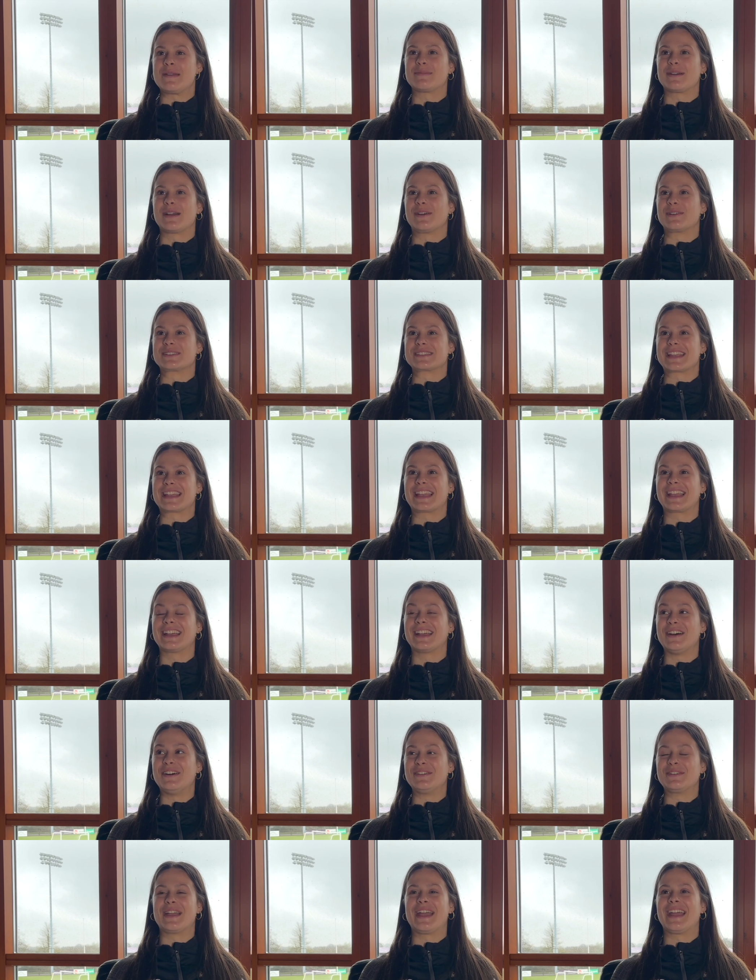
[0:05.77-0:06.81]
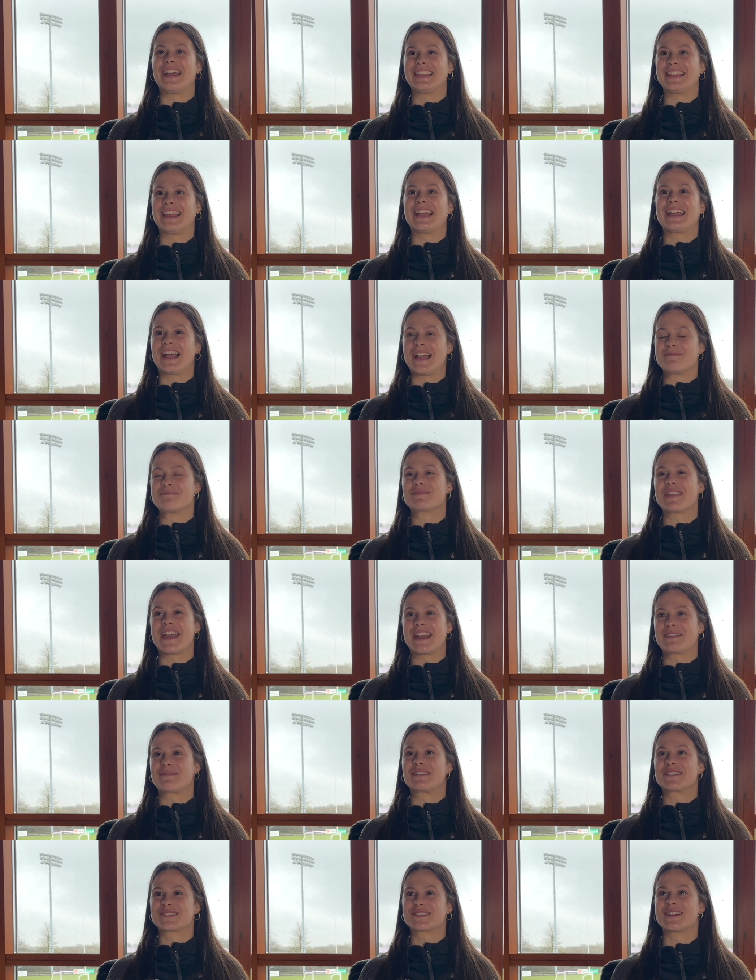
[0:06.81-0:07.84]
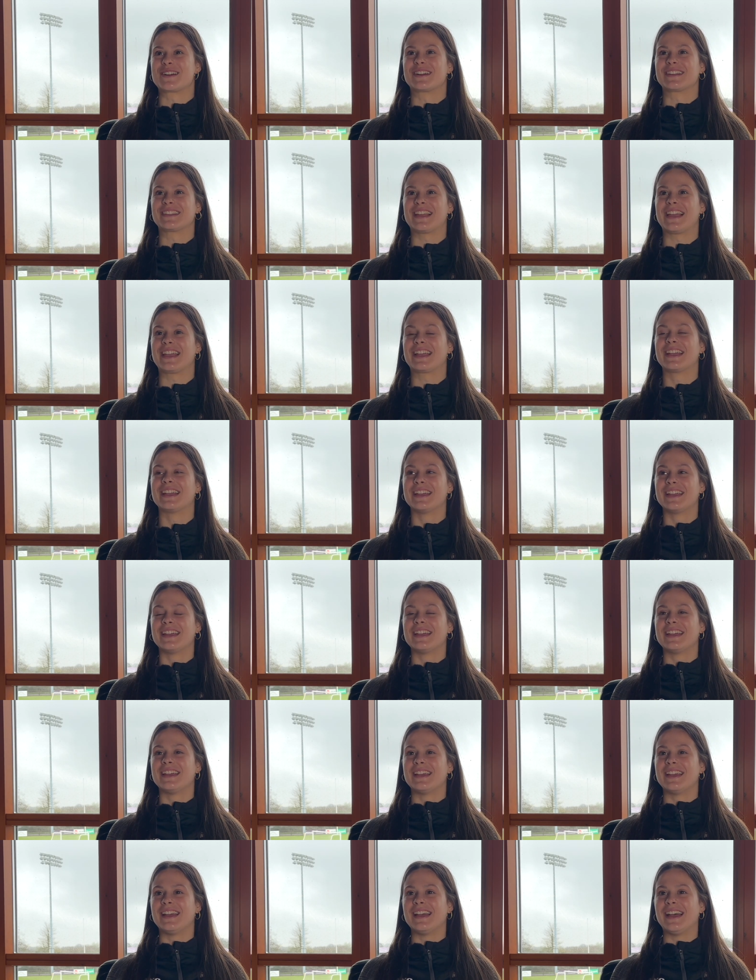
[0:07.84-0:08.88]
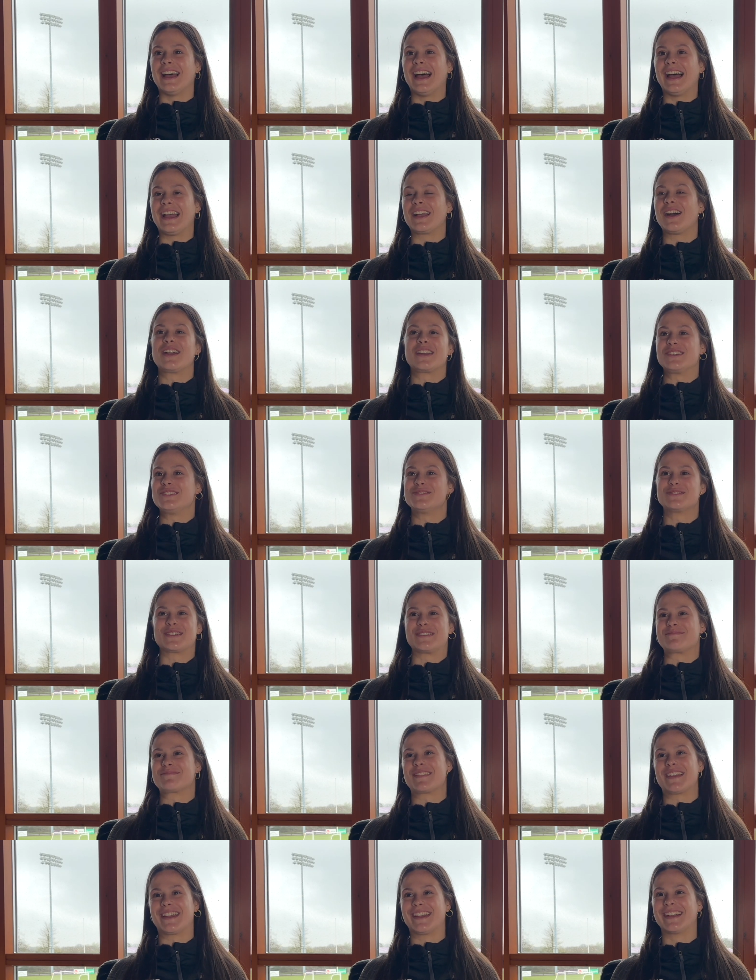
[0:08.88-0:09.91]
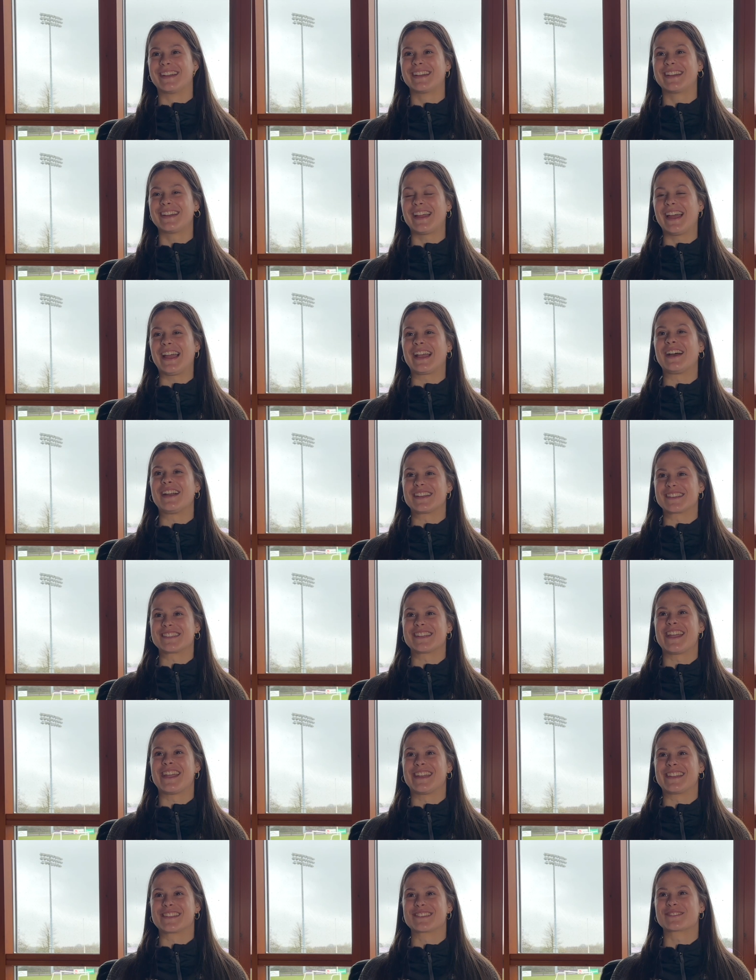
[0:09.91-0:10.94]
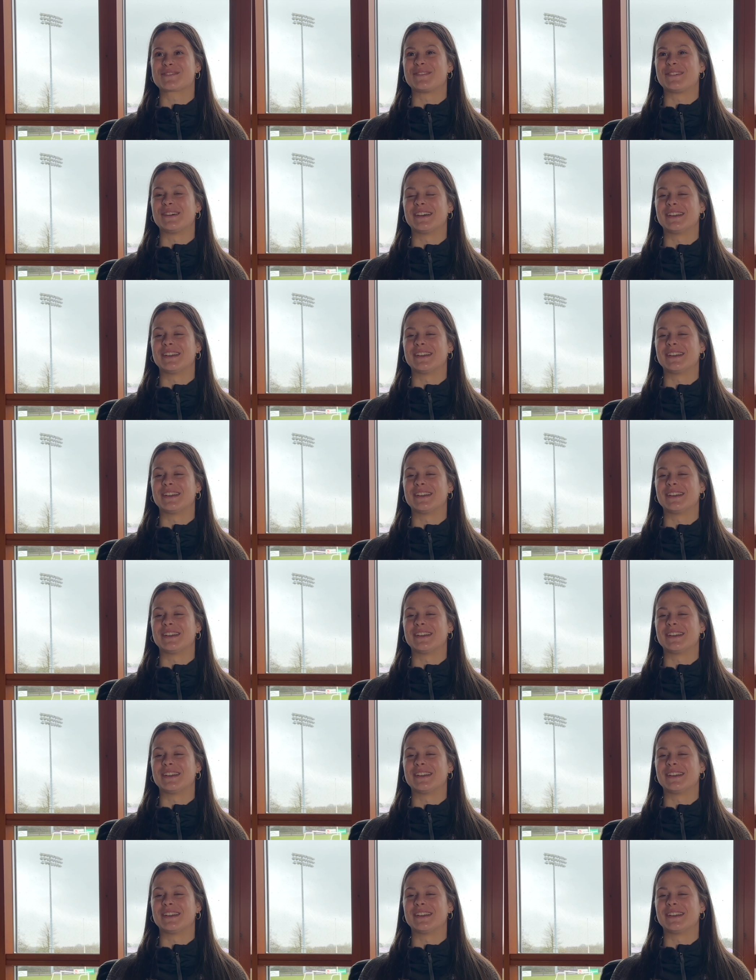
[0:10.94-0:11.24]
I was like, okay, like I'm getting my start, like I got to do something. I got to stay in the squad,